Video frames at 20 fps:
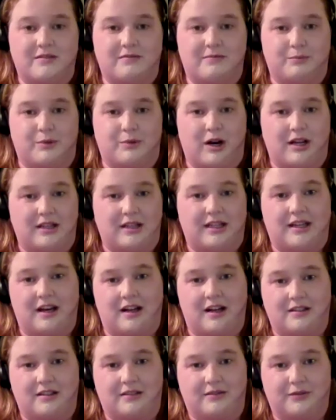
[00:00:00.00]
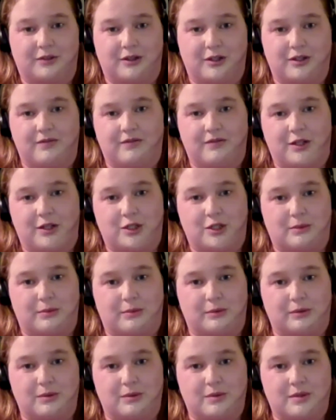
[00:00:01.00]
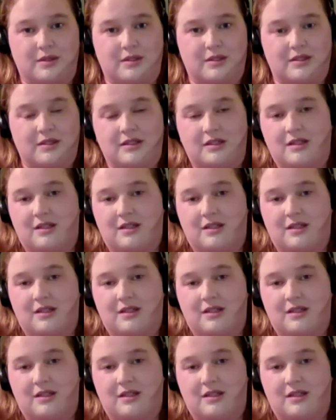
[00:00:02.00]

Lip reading: of brightly colored fruit and vegetables,